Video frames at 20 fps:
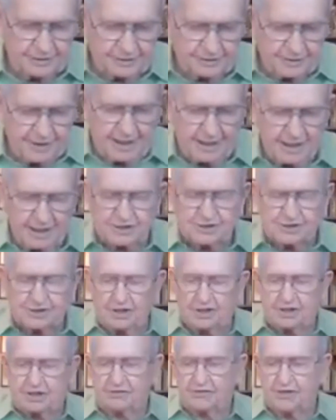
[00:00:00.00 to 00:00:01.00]
Now let's
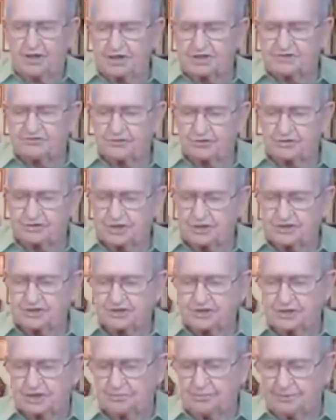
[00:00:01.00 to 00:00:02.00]
look at this for
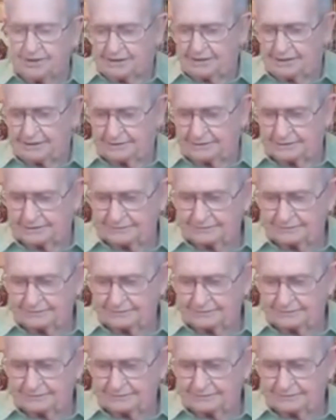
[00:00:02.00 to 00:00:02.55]
just a minute